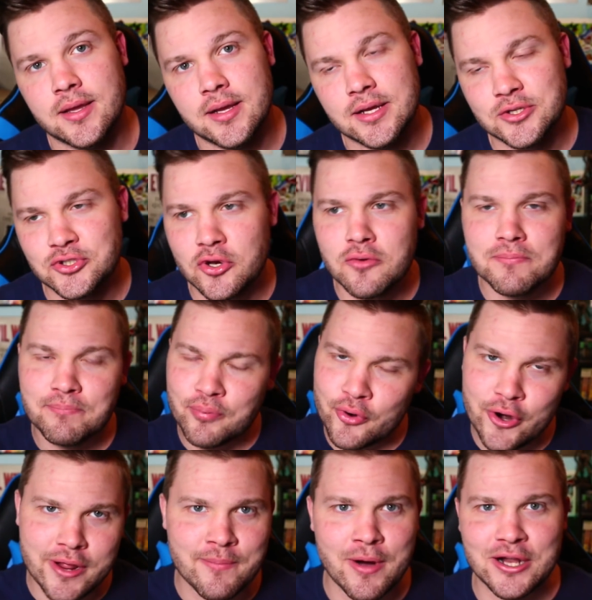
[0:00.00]
So
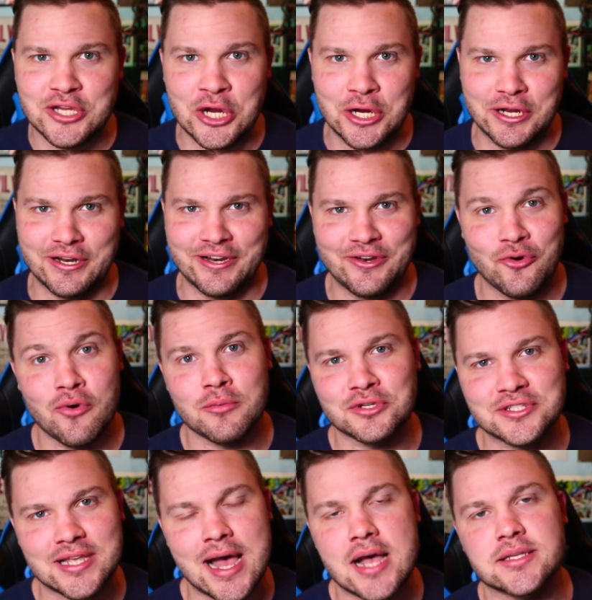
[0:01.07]
pretty much normal
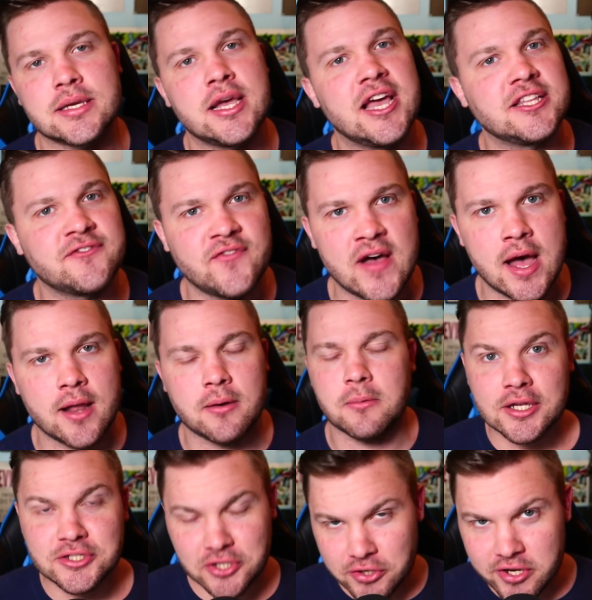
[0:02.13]
size. It's fine.
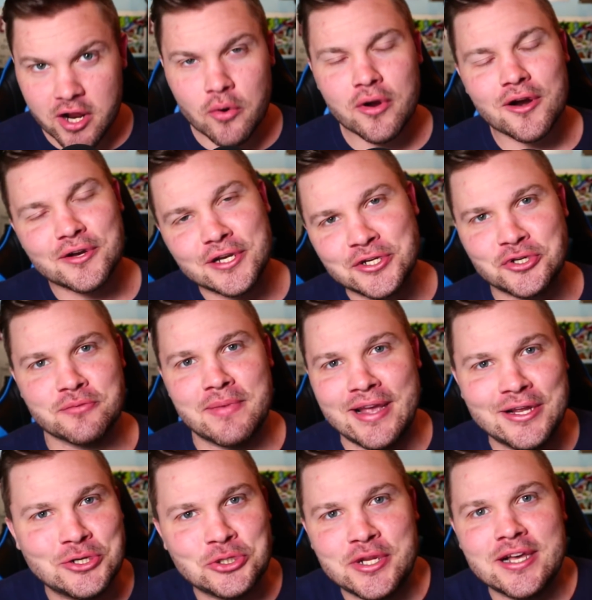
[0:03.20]
So you know what our district
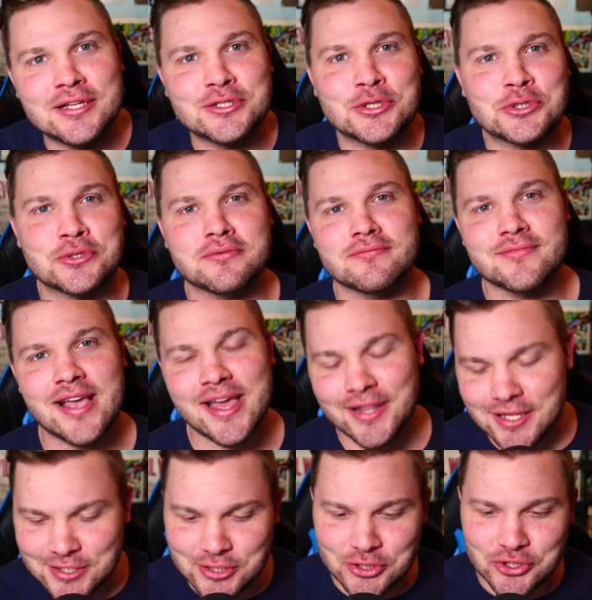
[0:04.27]
manager tells us? And
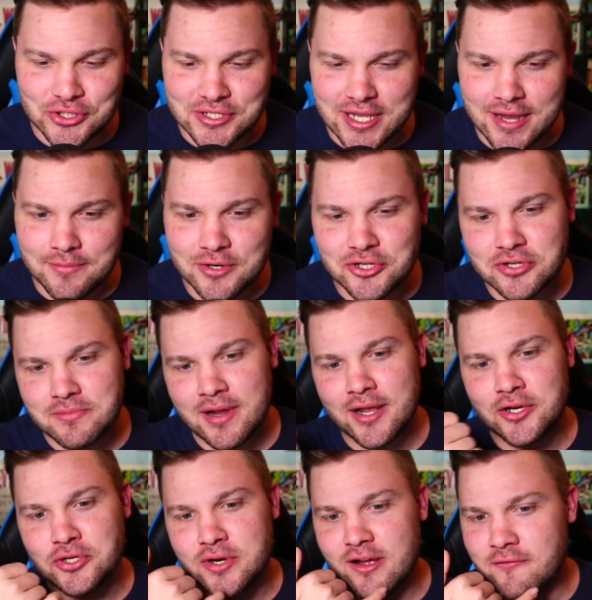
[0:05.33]
this is the same district
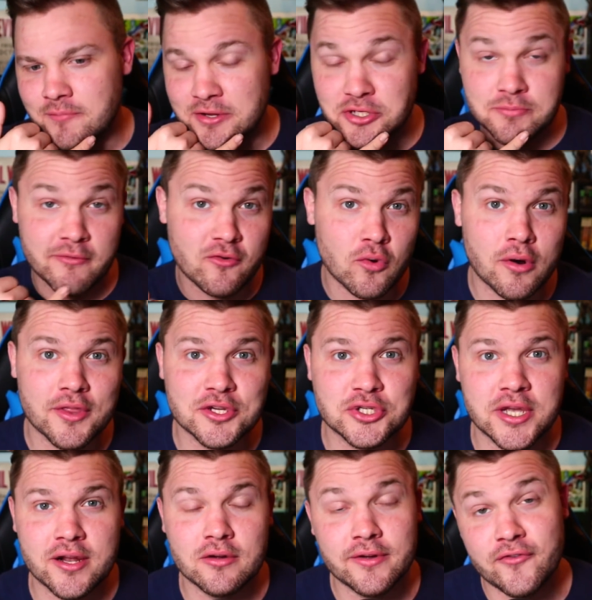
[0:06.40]
manager I've mentioned before on this channel.